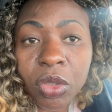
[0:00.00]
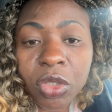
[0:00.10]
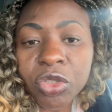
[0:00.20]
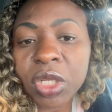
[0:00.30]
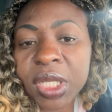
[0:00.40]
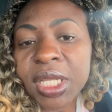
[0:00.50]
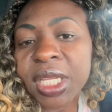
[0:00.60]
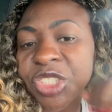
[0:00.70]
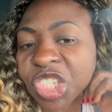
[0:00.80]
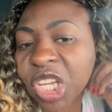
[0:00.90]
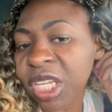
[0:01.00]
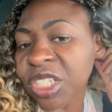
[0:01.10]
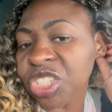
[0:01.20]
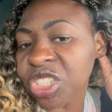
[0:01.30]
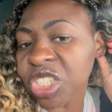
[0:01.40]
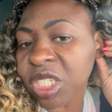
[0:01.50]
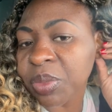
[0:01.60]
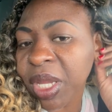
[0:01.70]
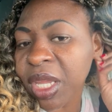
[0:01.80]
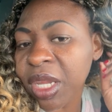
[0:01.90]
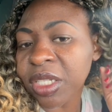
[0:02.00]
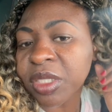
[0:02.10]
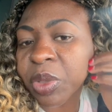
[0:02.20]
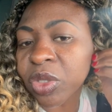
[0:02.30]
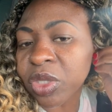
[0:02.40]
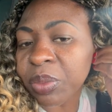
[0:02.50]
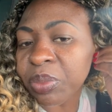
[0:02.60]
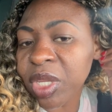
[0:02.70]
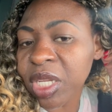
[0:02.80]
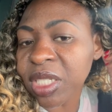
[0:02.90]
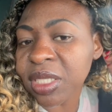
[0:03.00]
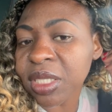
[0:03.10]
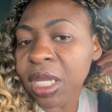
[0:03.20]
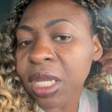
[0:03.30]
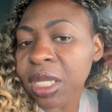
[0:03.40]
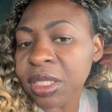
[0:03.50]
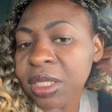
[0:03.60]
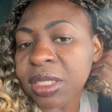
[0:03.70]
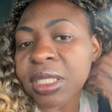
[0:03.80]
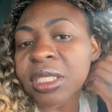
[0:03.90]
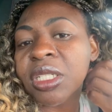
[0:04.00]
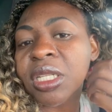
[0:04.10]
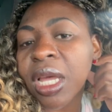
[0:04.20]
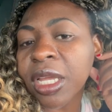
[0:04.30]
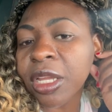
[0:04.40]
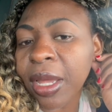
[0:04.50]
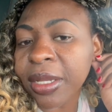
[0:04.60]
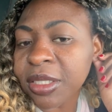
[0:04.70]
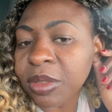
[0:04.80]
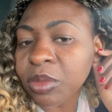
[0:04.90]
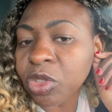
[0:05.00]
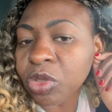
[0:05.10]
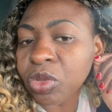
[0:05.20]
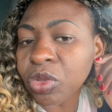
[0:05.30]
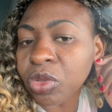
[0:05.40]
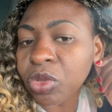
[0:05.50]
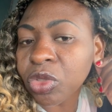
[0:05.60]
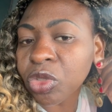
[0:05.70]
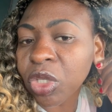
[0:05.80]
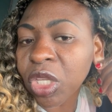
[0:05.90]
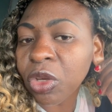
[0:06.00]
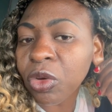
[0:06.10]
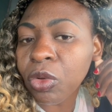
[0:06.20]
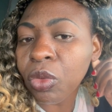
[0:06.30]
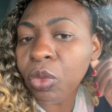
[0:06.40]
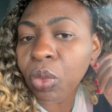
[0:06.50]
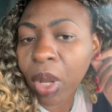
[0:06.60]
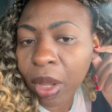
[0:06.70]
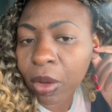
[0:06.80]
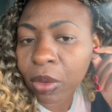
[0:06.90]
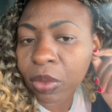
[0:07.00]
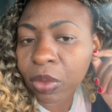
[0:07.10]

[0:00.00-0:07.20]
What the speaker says: Usually they check, she checked my ears because I'm pierced, and she says I seem to heal well,